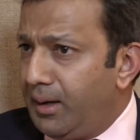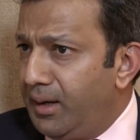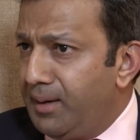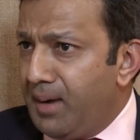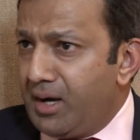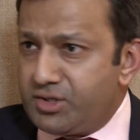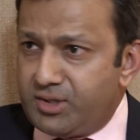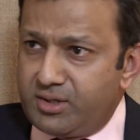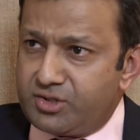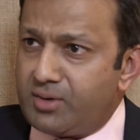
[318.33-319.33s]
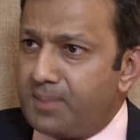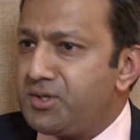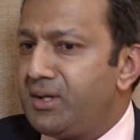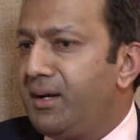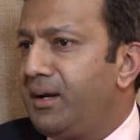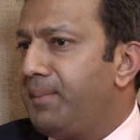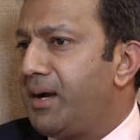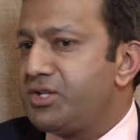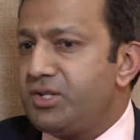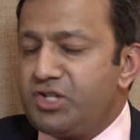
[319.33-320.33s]
in amongst the disruption, in
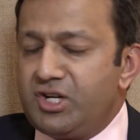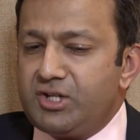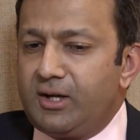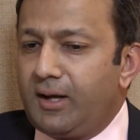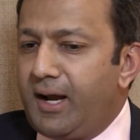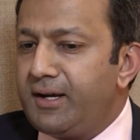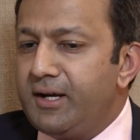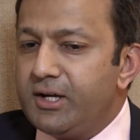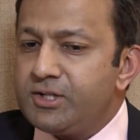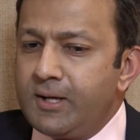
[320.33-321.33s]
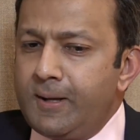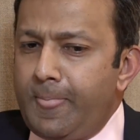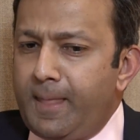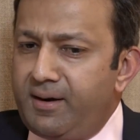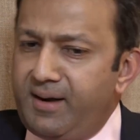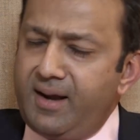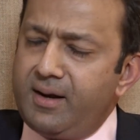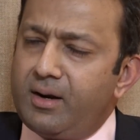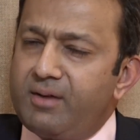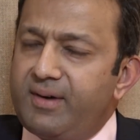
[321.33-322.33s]
amongst the changing client needs. And it
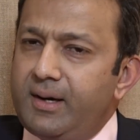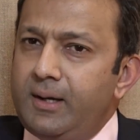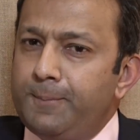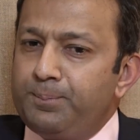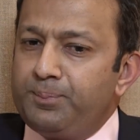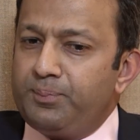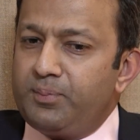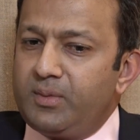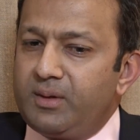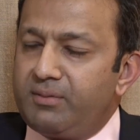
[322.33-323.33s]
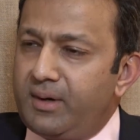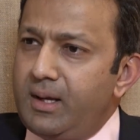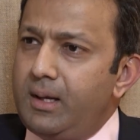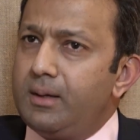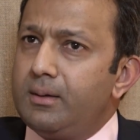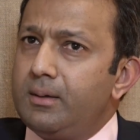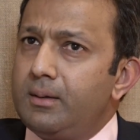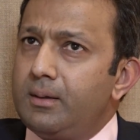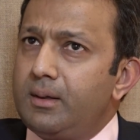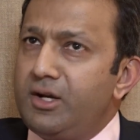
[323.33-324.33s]
ended on a very, very
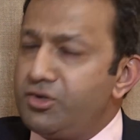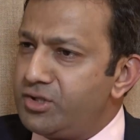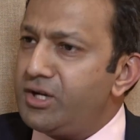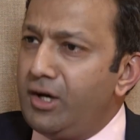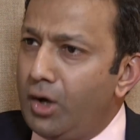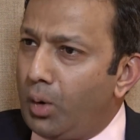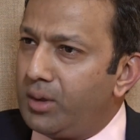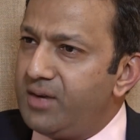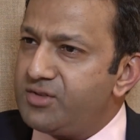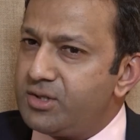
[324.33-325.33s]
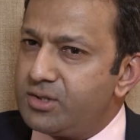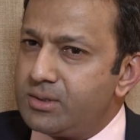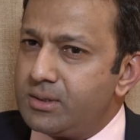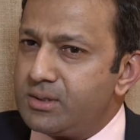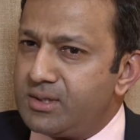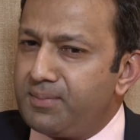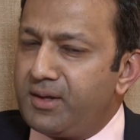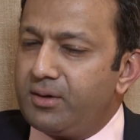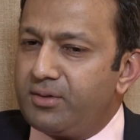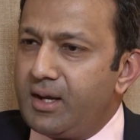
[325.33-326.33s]
interesting note. It gives us
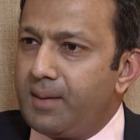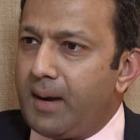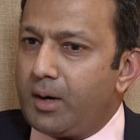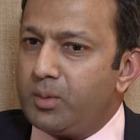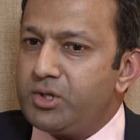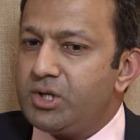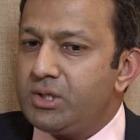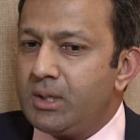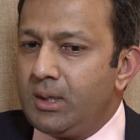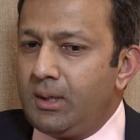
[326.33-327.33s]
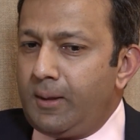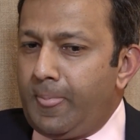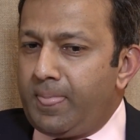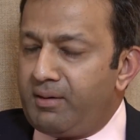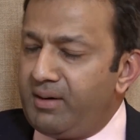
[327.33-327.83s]
something to think about, which is the